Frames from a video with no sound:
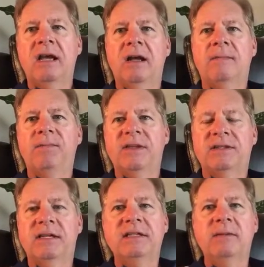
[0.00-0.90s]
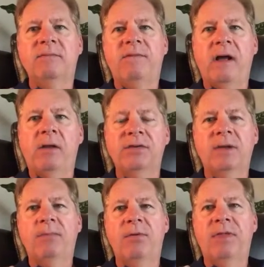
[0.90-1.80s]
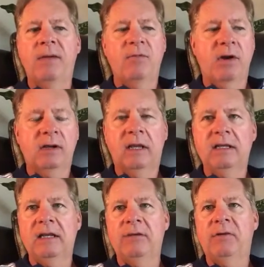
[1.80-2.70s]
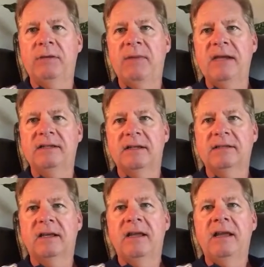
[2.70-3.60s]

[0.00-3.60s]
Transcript: The system follows up with them on a continuing basis.